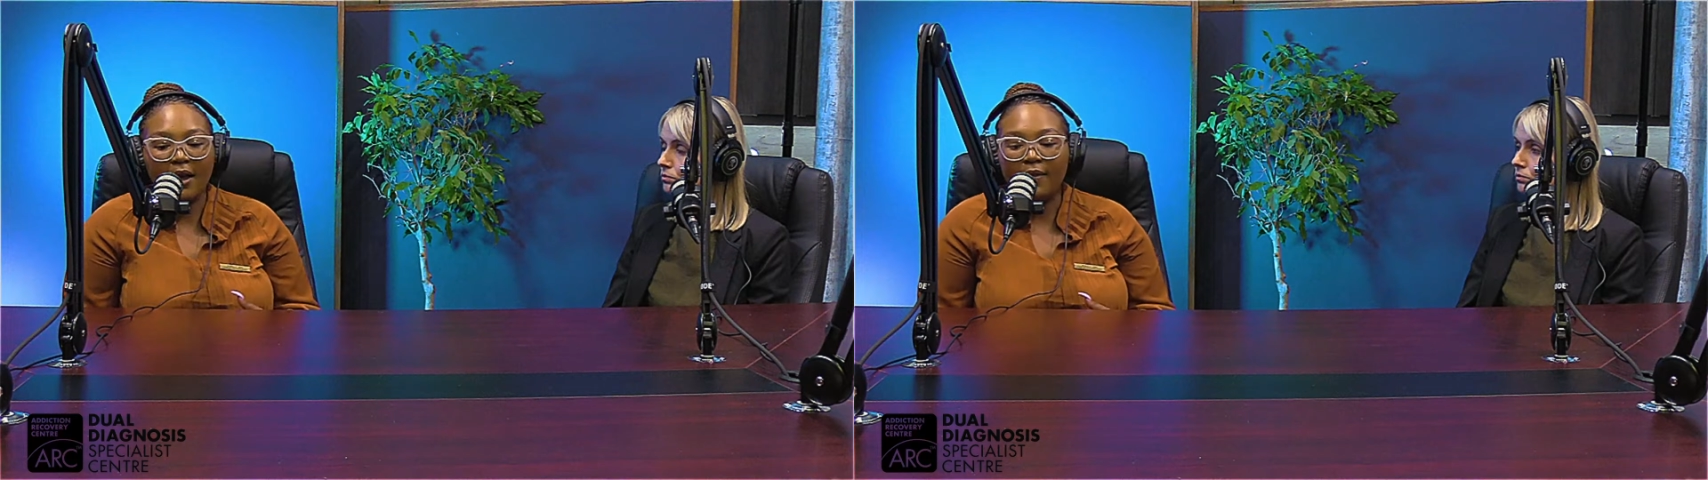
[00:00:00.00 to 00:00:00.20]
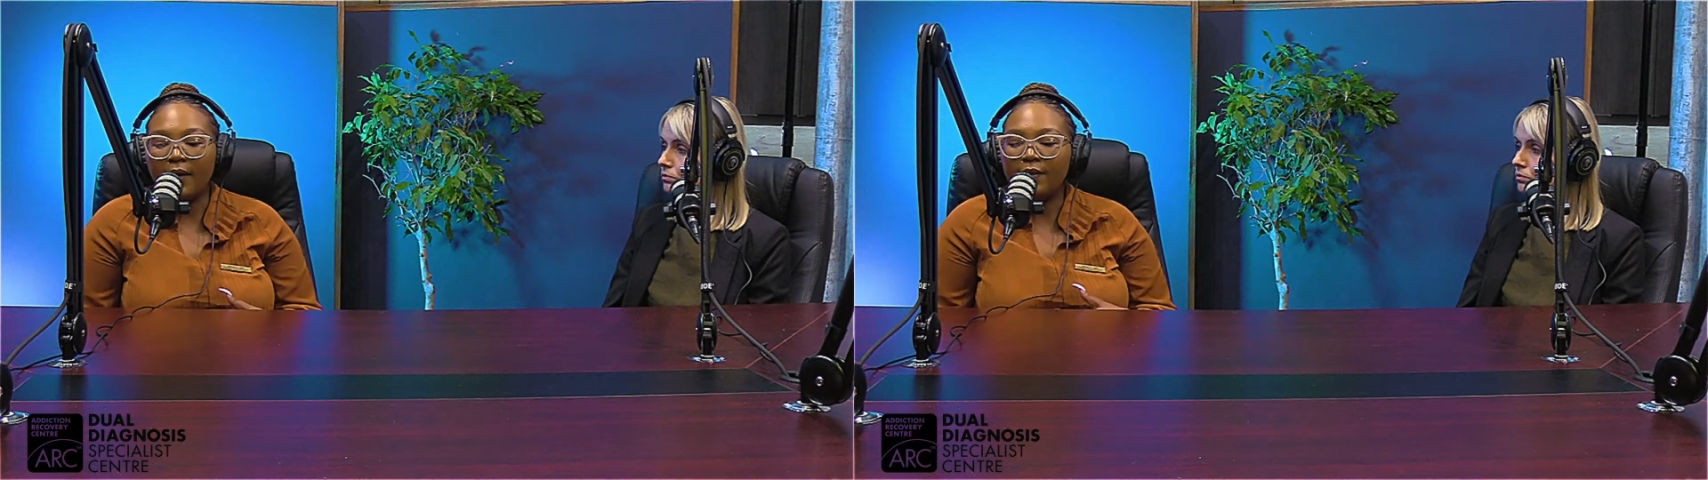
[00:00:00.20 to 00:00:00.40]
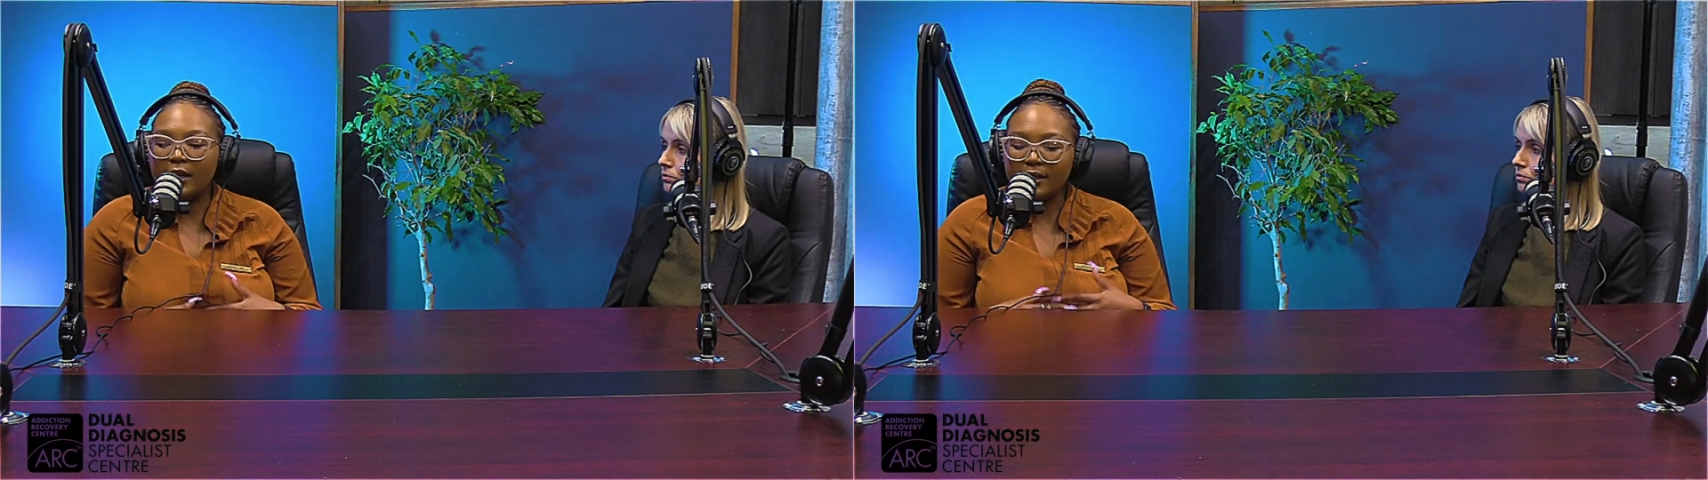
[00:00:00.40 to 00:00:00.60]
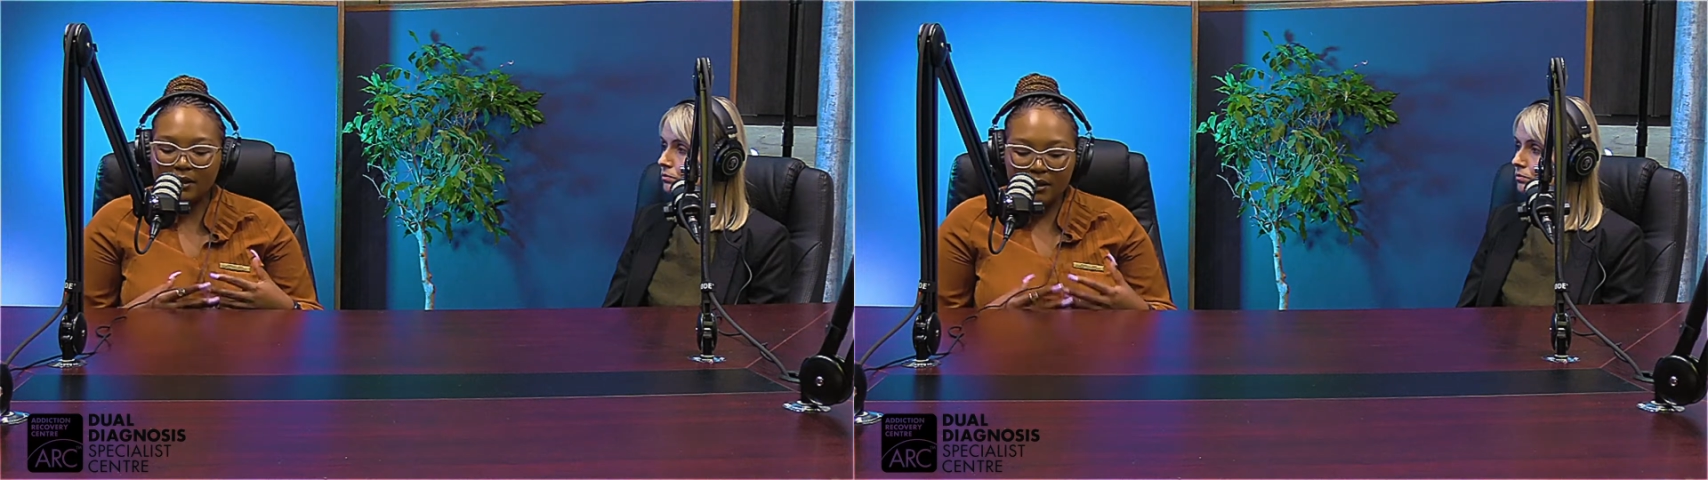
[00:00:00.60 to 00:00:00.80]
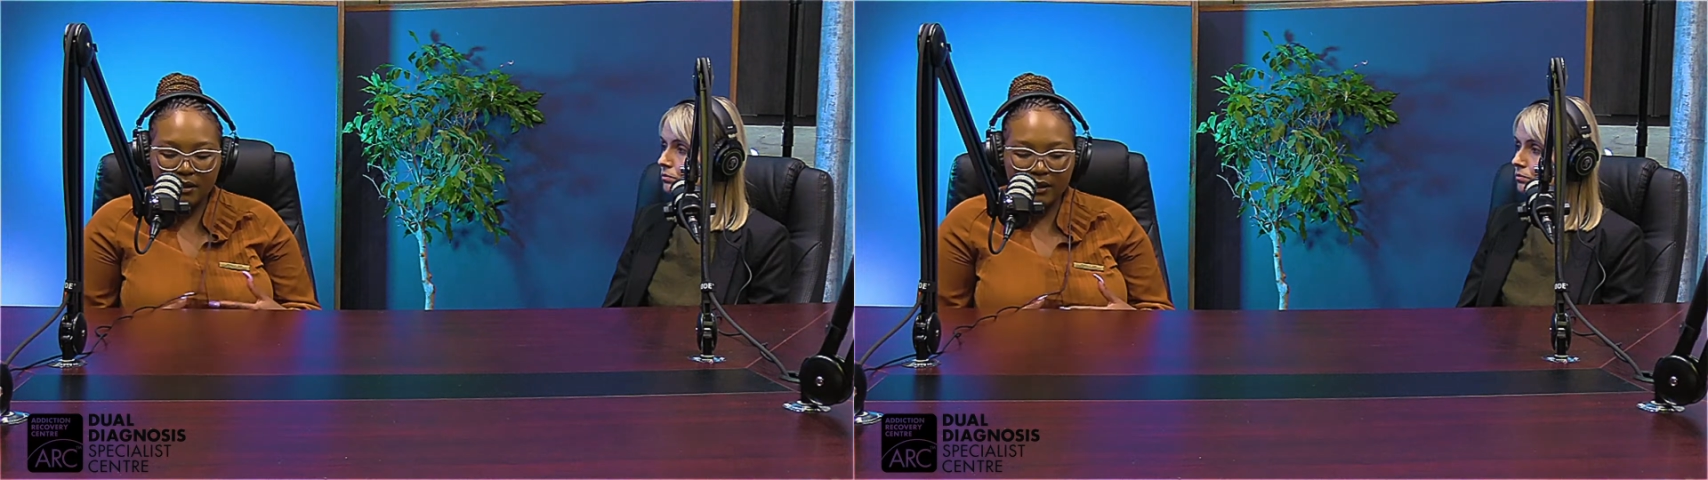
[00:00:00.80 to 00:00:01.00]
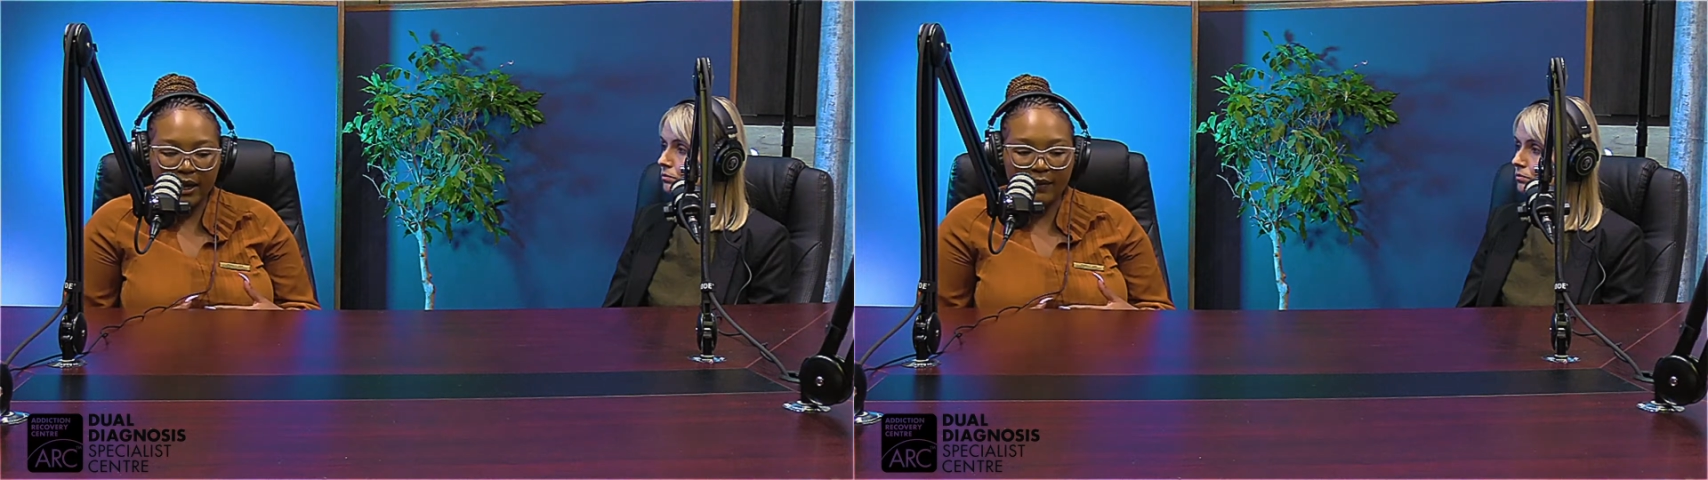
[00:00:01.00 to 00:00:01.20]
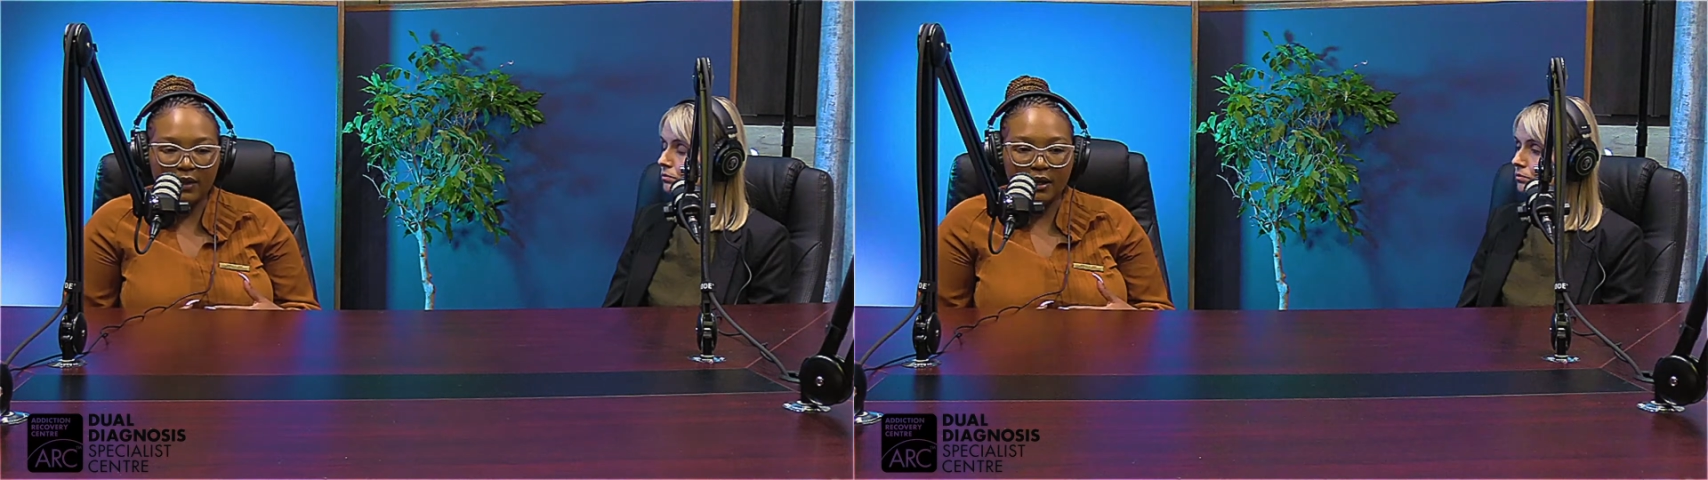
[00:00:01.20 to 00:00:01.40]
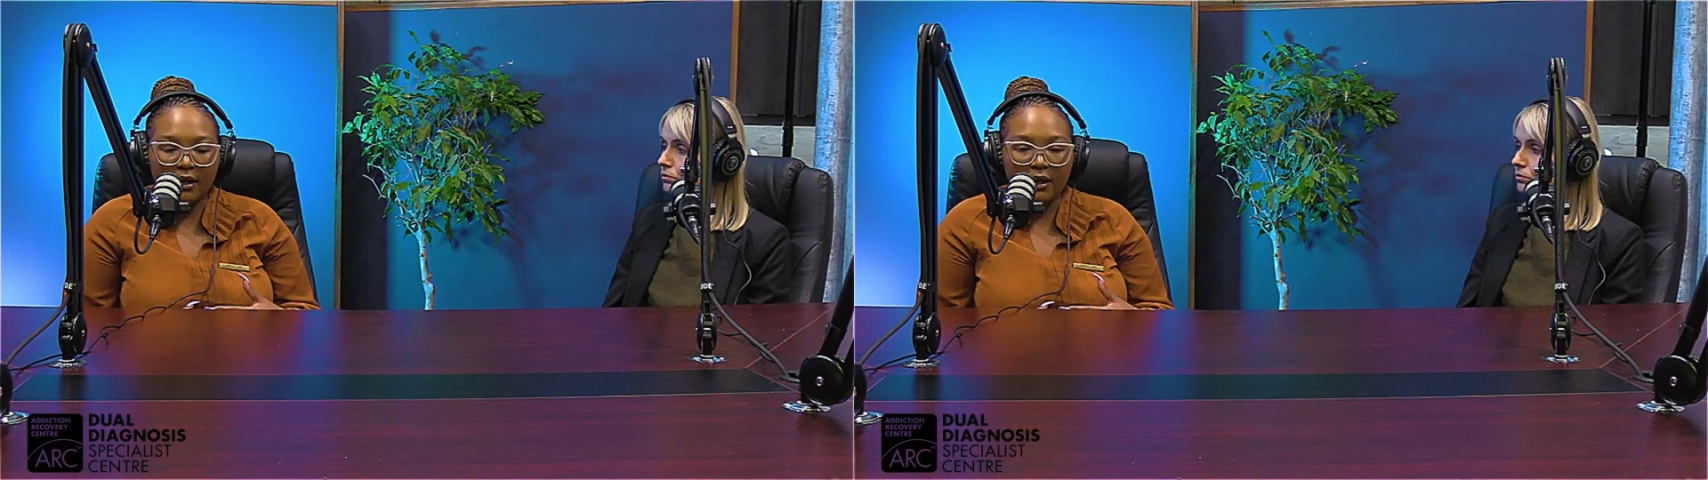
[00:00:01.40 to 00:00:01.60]
that they still get
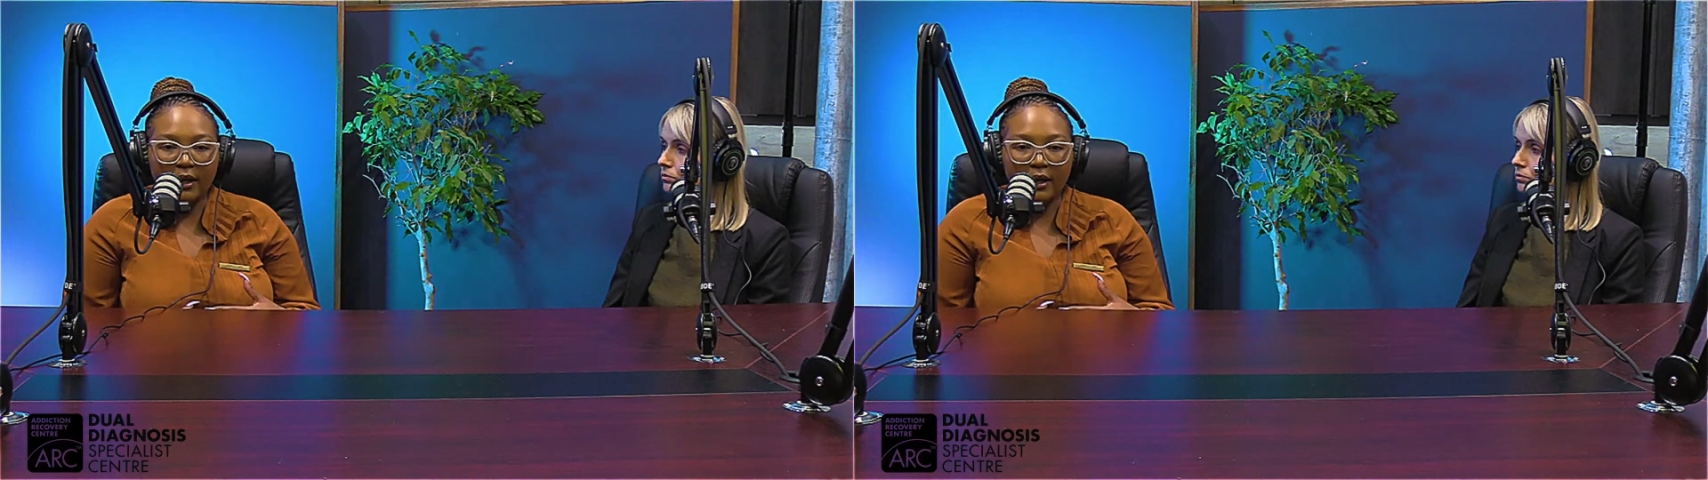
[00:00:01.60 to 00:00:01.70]
the